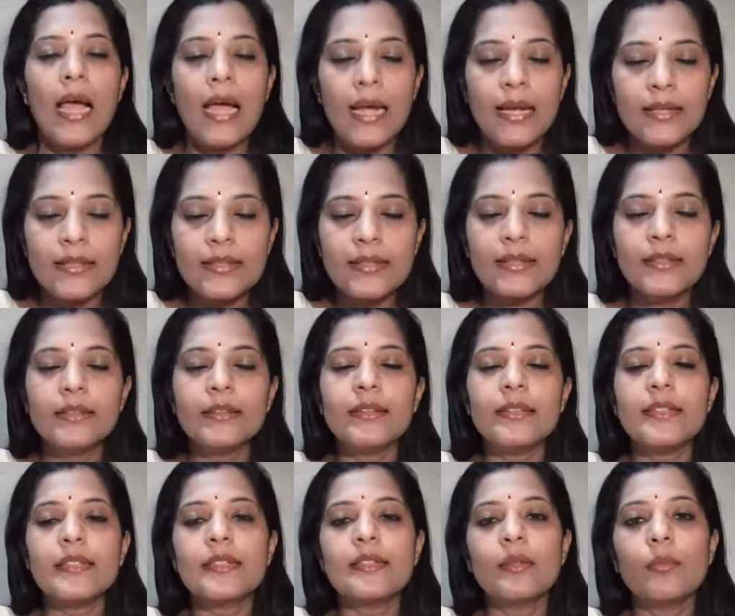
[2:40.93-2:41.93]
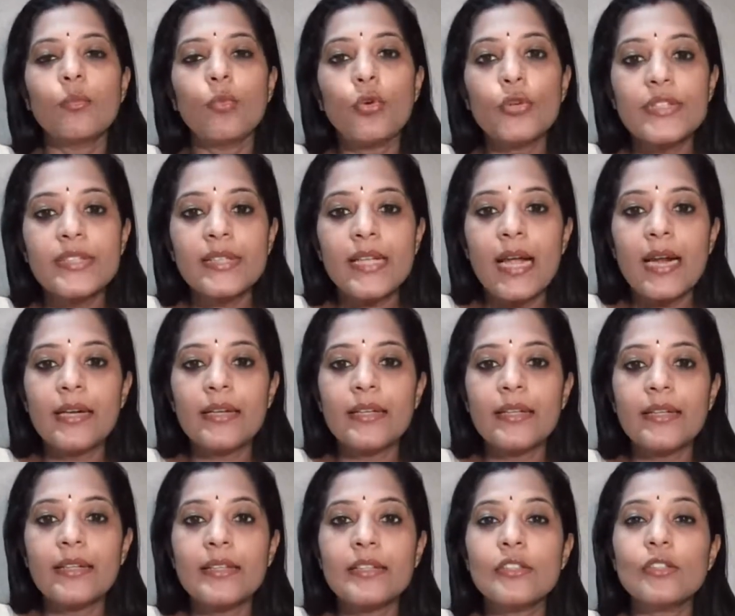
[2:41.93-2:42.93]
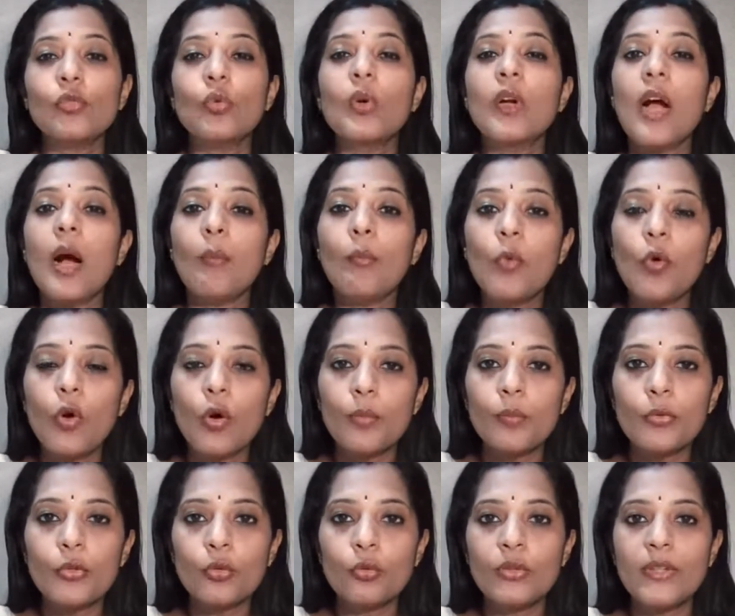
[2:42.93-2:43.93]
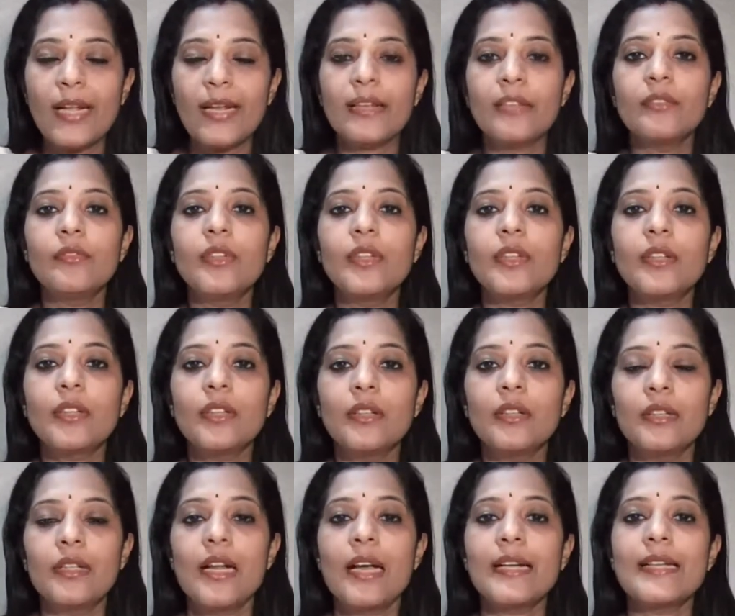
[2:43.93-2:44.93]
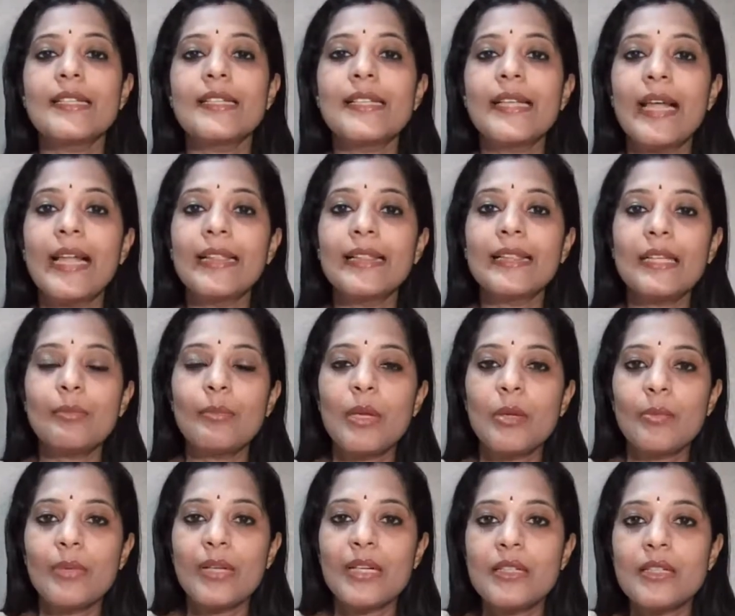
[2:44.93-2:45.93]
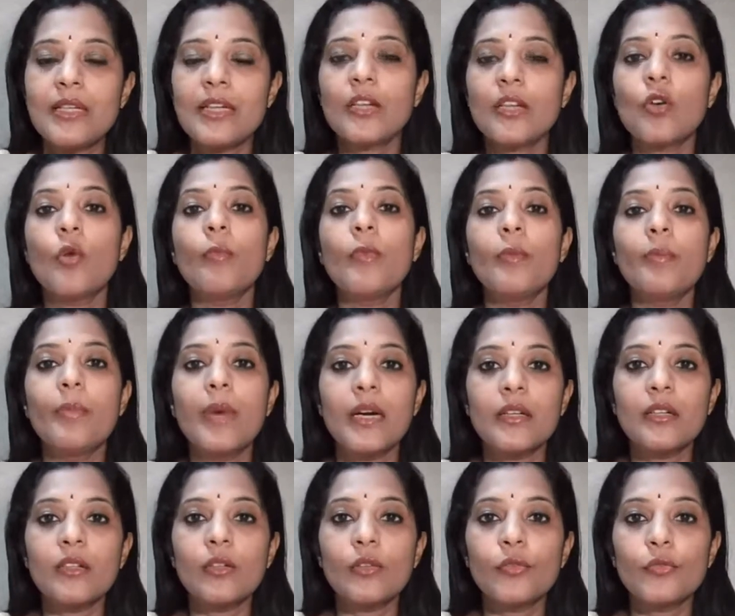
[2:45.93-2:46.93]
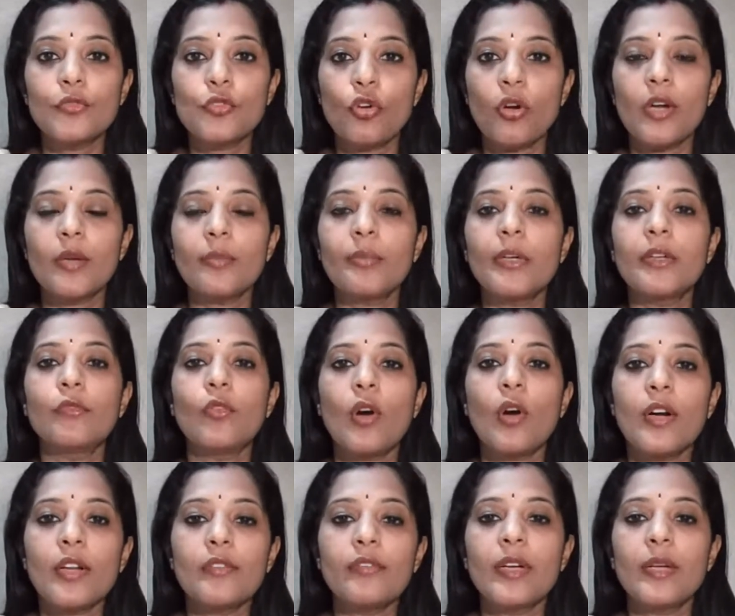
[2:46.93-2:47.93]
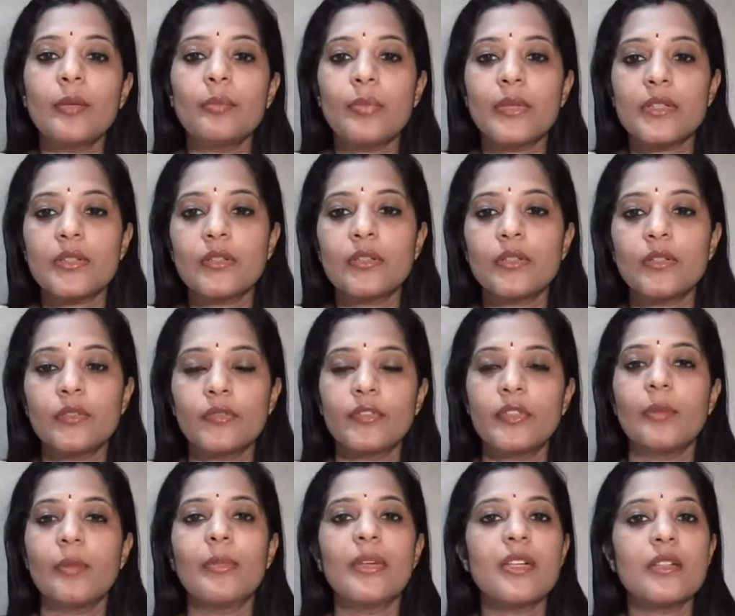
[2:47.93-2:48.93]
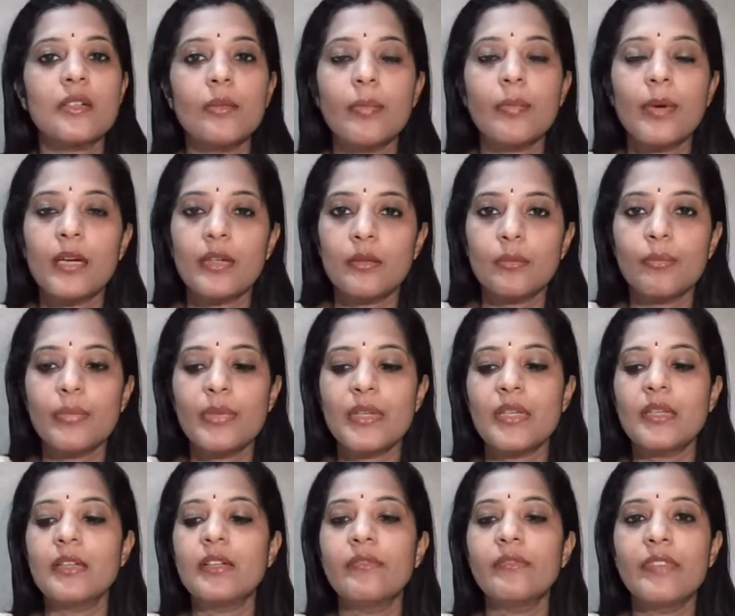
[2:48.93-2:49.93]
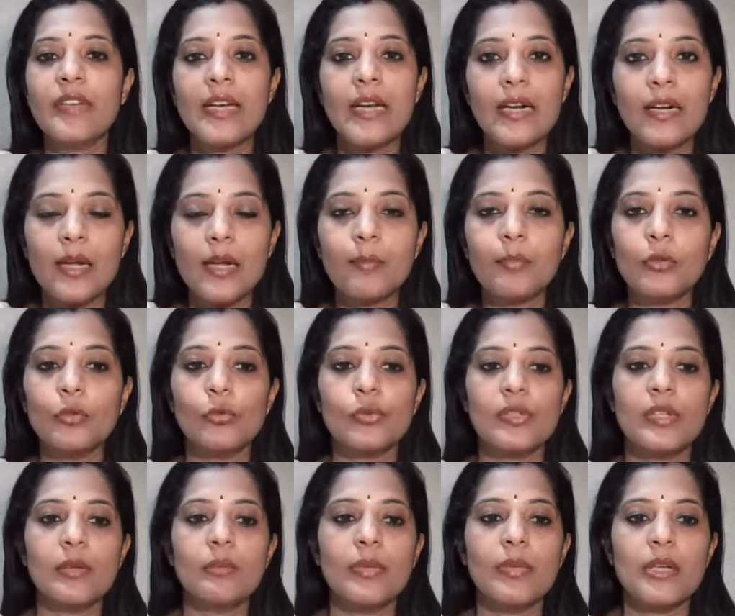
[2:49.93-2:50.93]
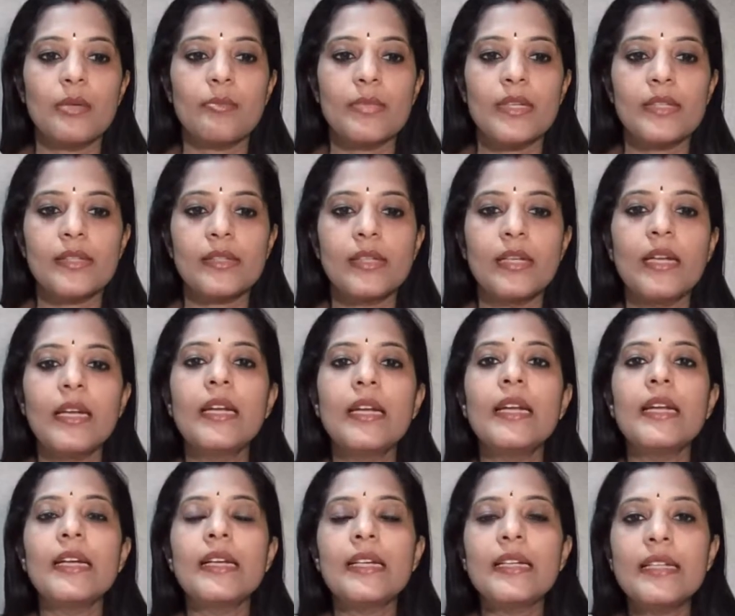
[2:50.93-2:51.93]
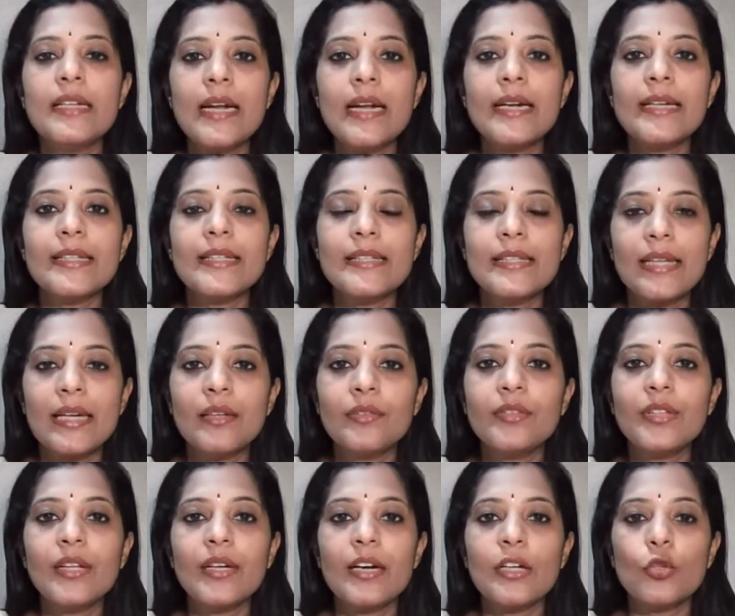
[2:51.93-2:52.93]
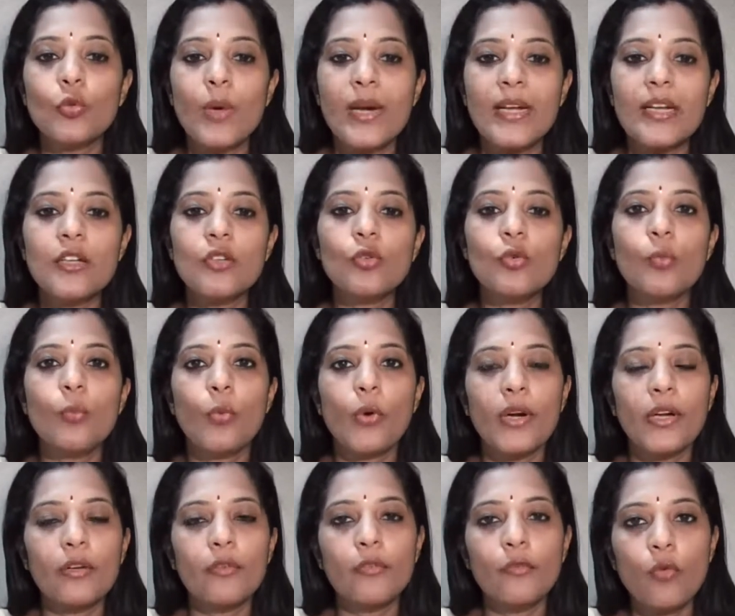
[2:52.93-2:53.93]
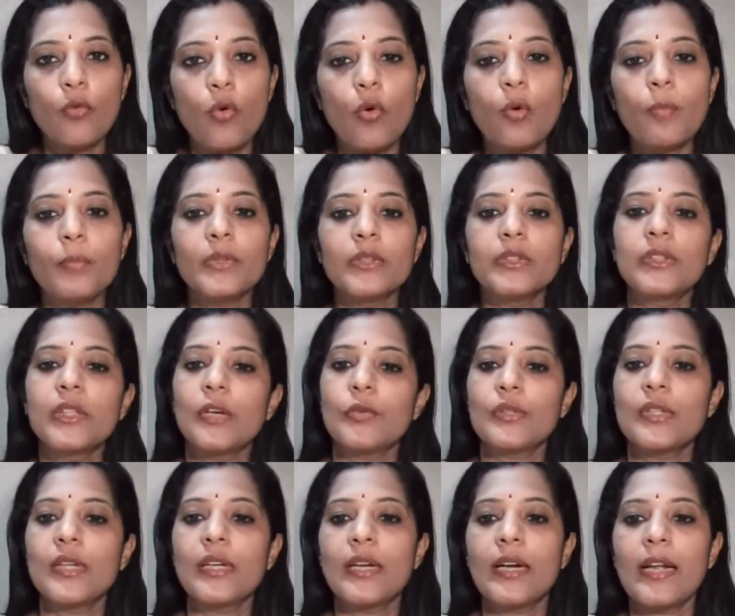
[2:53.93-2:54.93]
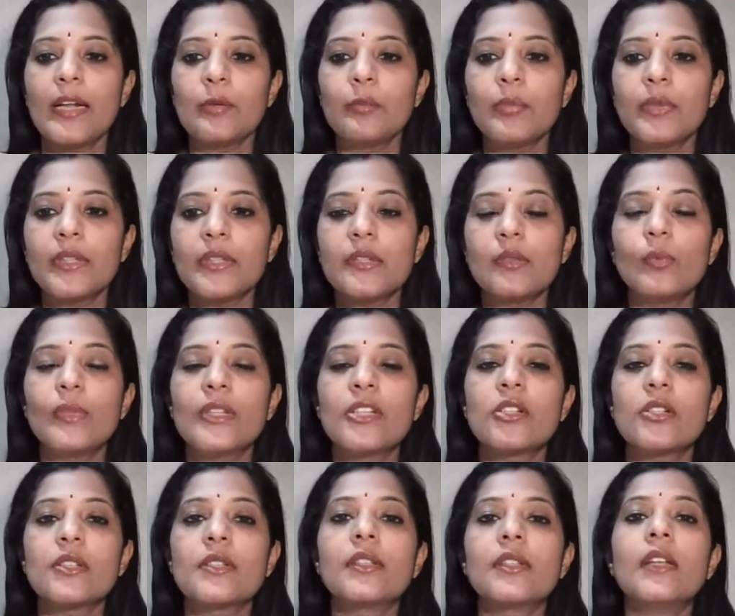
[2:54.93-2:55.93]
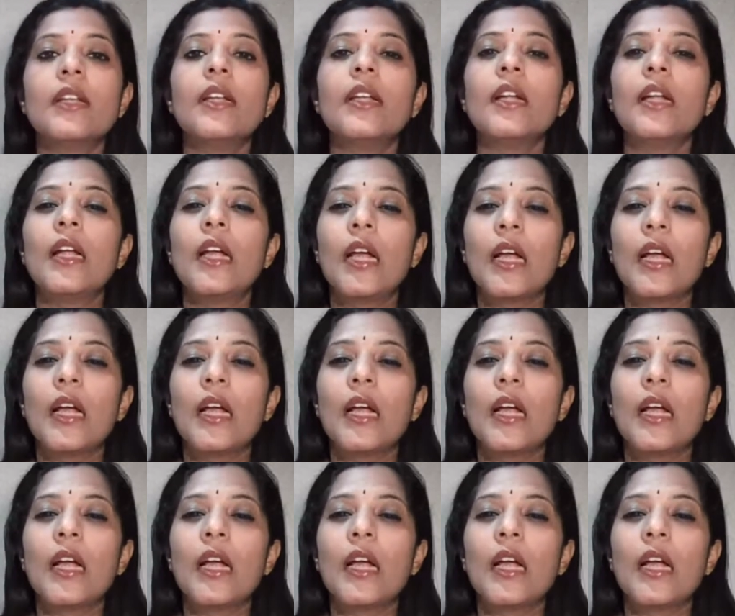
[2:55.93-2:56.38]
And in this, the most saddening is you come home to deliver a nice, healthy baby, take home a bundle of joy, but 45% of them intrapartum period, we end up losing babies. India itself, there are 22.4 per 1,000 live births, which is